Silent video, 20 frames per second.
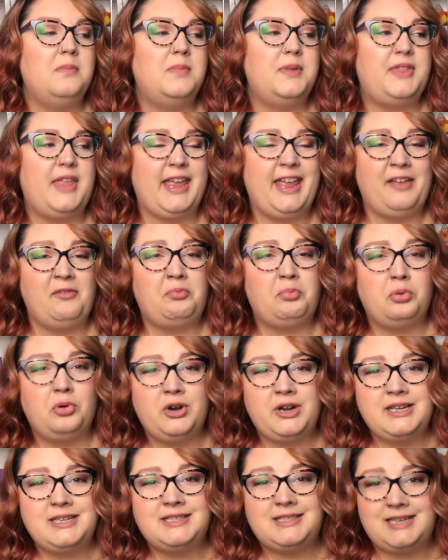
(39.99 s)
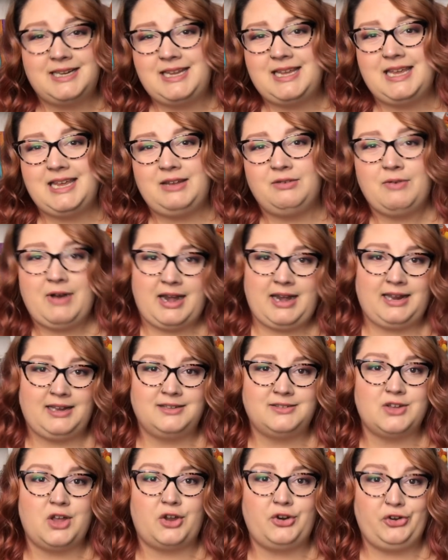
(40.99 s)
but they have pretty stinky
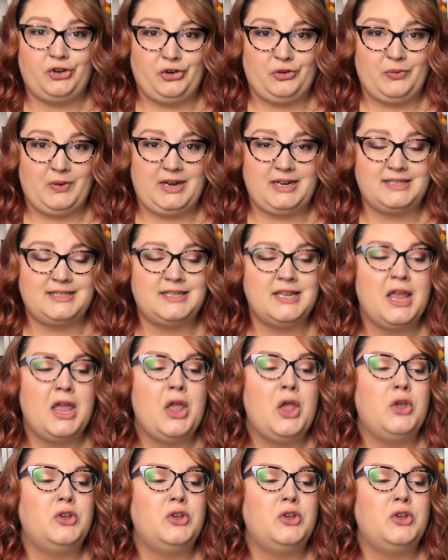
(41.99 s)
ratings on Goodreads.